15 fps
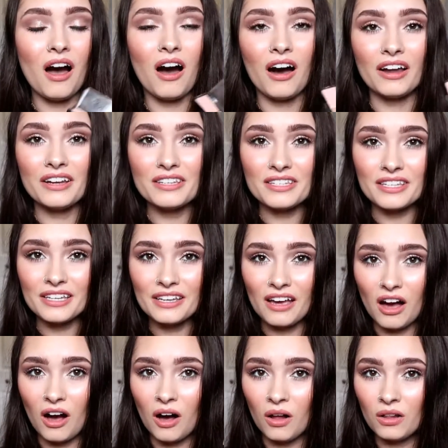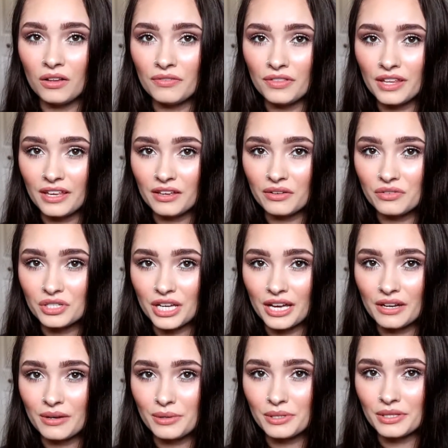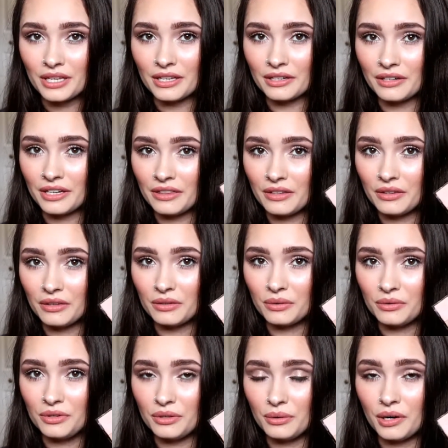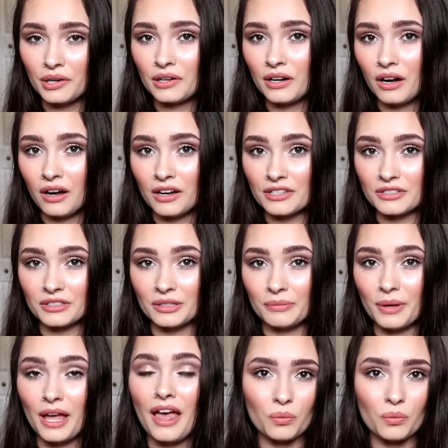Honestly, all of the e.l.f. shadows that are in the little duo are awesome.